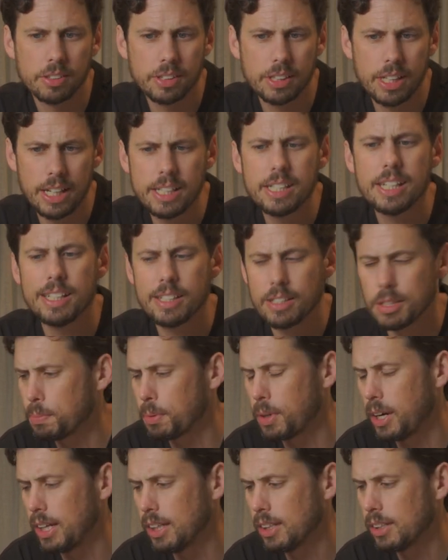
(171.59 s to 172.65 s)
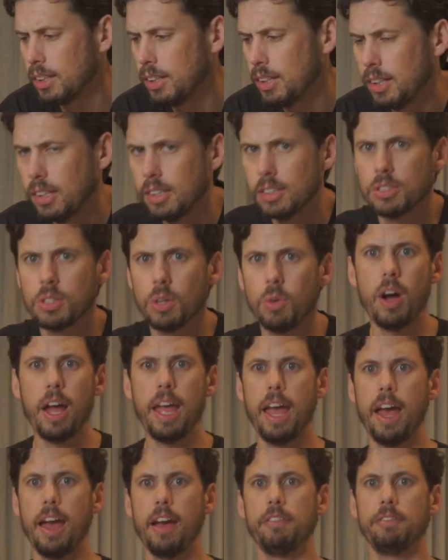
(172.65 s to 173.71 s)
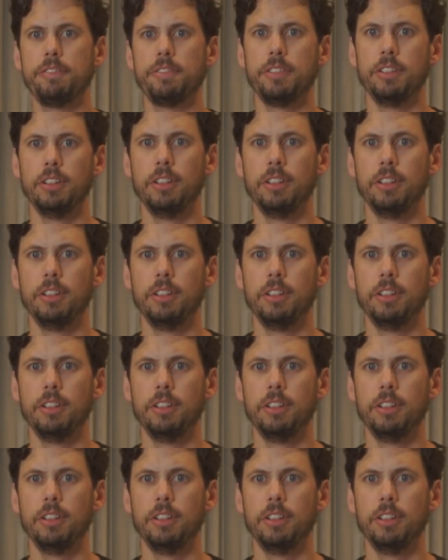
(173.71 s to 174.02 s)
They tend to break. So I have